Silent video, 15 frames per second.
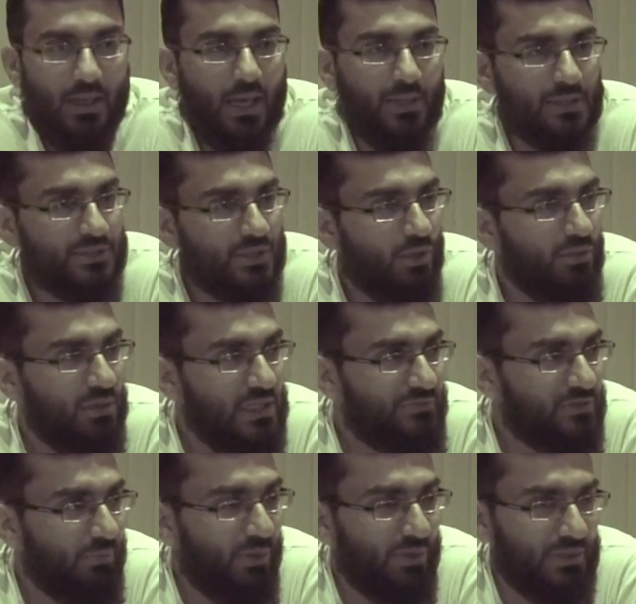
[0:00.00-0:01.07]
and the soul
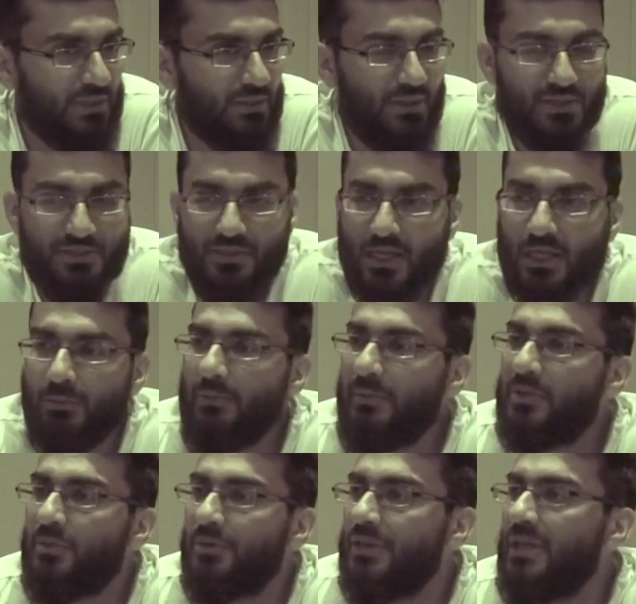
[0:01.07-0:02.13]
leaves the body, inshallah we'll
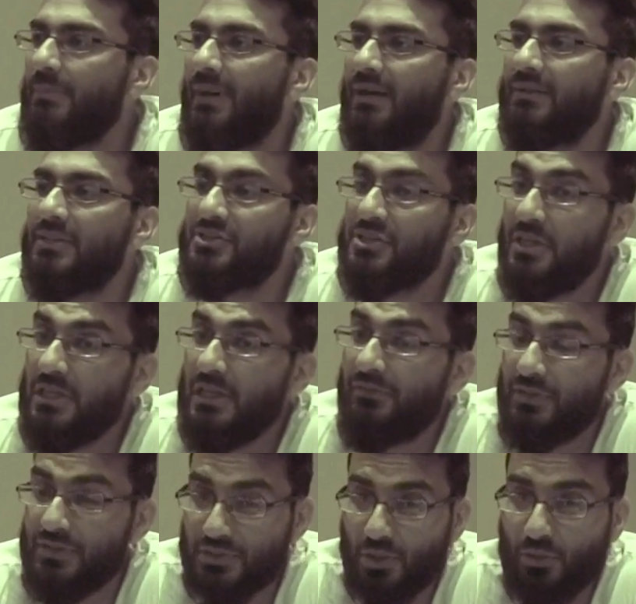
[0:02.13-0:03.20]
be talking about the journey
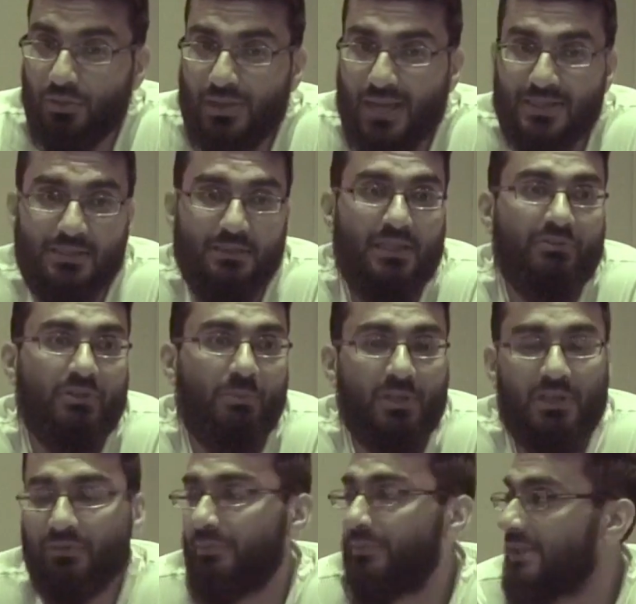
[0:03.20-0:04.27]
of the soul as it leaves the
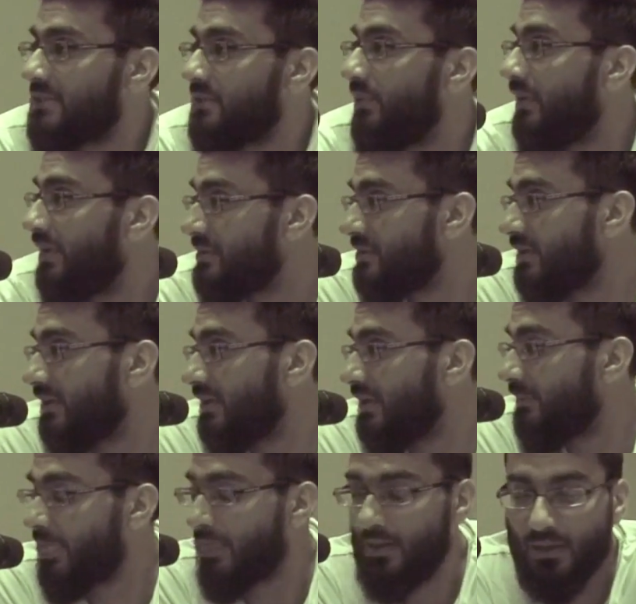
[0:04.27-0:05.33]
body from next week, inshallah.